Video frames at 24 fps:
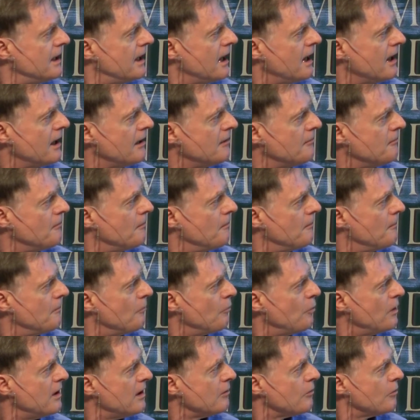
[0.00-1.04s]

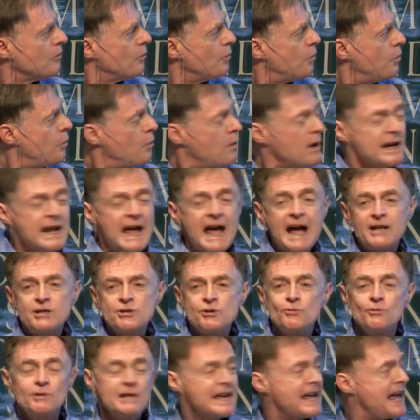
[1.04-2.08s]
Well, what
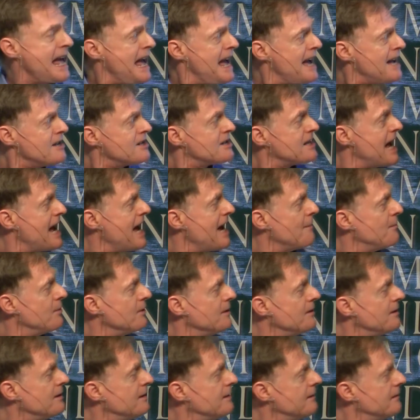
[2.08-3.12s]
actually has
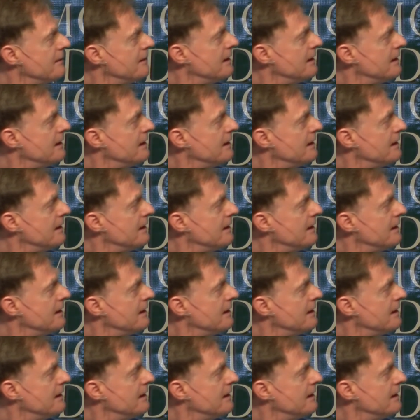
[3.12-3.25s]
happened